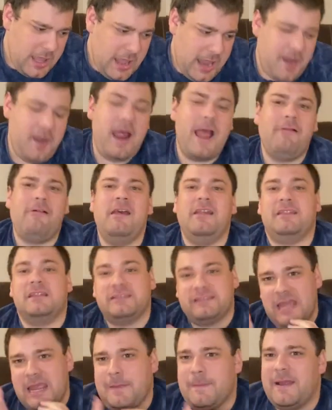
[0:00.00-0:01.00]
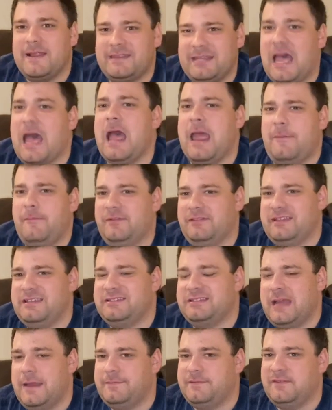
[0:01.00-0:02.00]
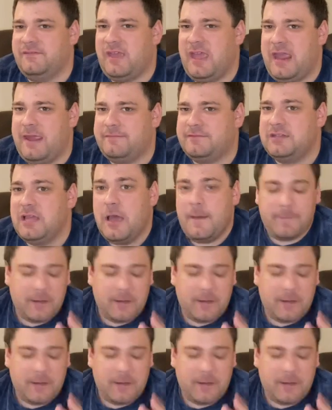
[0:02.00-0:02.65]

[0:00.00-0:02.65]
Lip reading: And I like to take my time with these types of games.